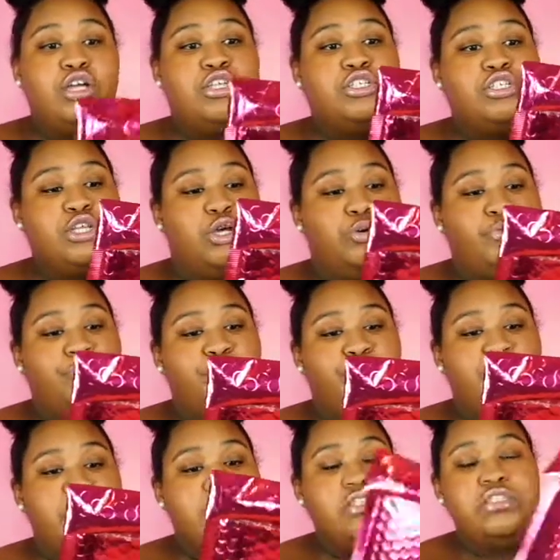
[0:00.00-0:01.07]
So
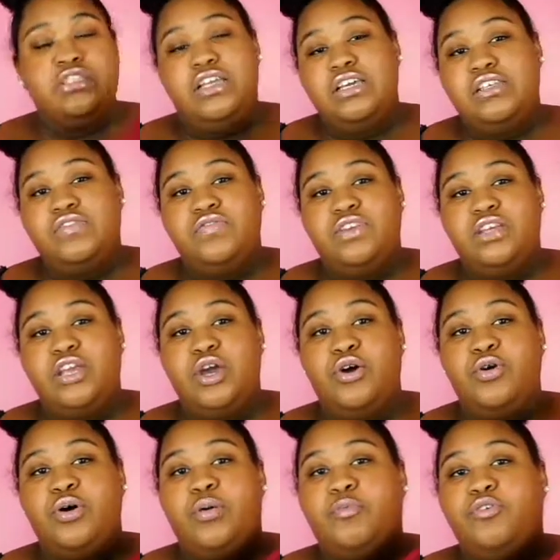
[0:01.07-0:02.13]
today's video,
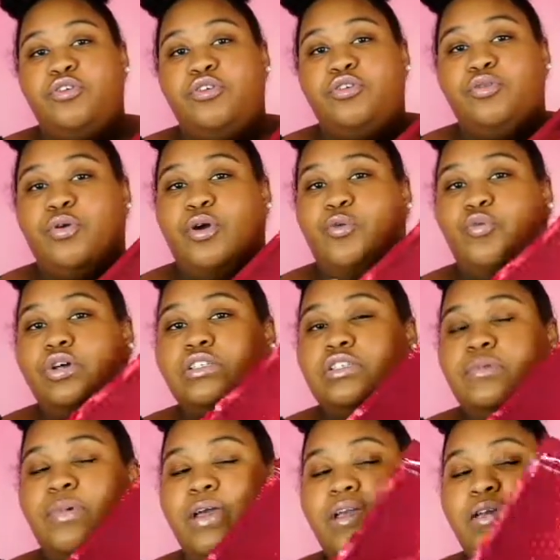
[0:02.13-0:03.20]
I'm going to do a what's in my